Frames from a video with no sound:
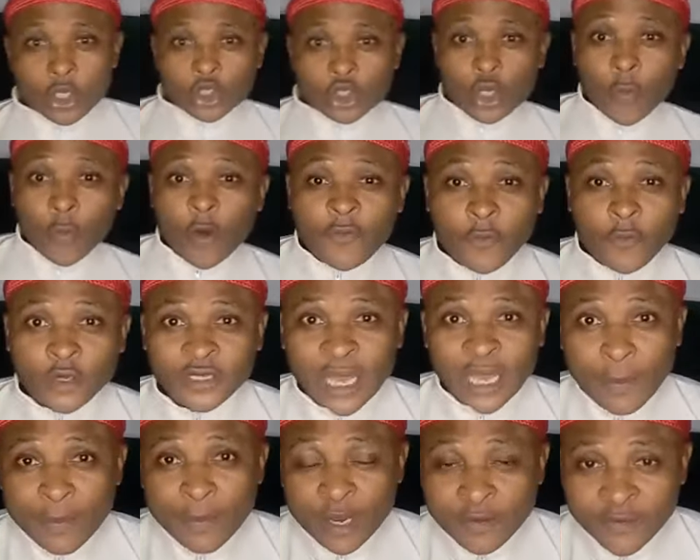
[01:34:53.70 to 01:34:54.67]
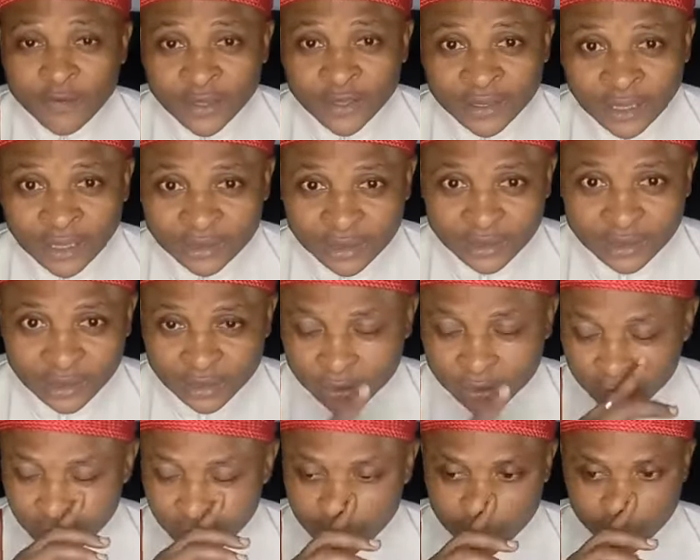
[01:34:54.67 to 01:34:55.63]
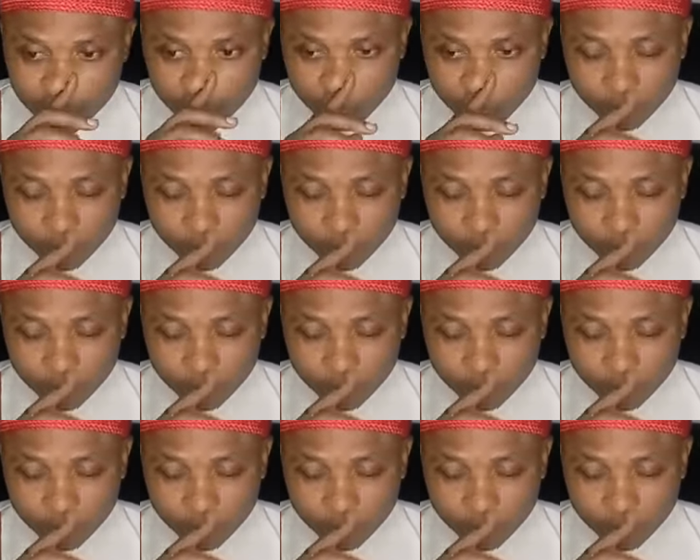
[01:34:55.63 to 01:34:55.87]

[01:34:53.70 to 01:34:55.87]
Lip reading: Some of us are believing that it is